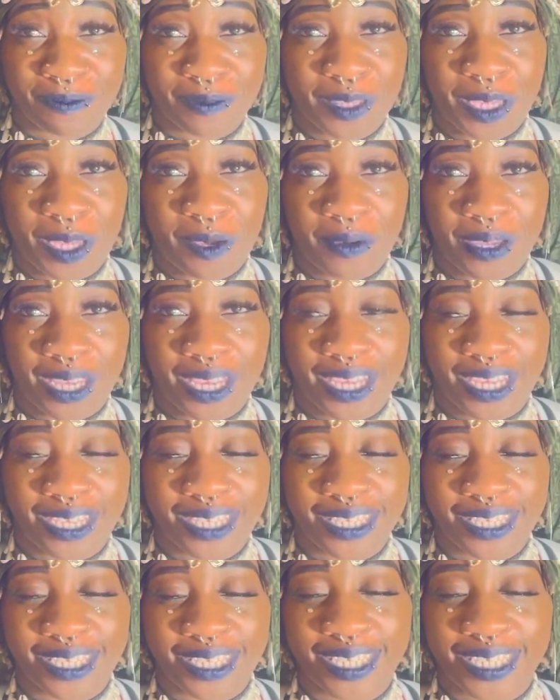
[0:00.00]
Go ahead.
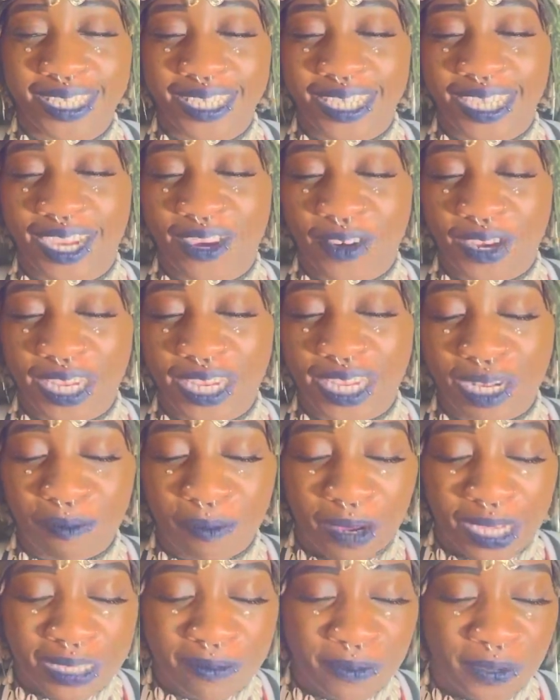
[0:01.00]
All right, a lot
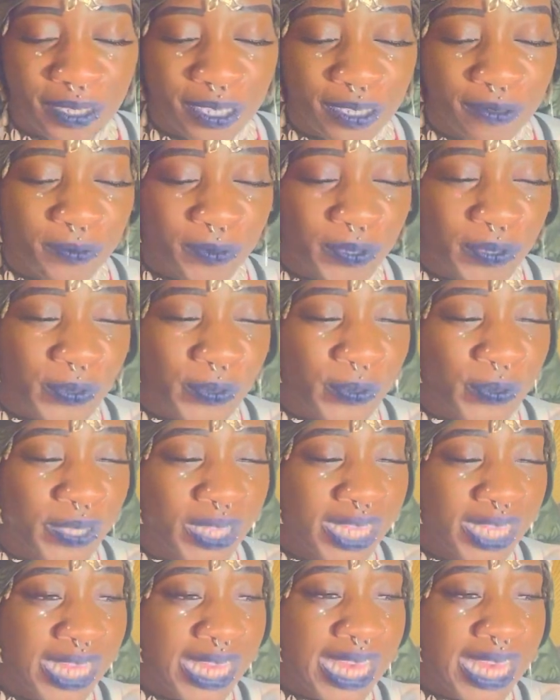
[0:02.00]
of prosperity for you.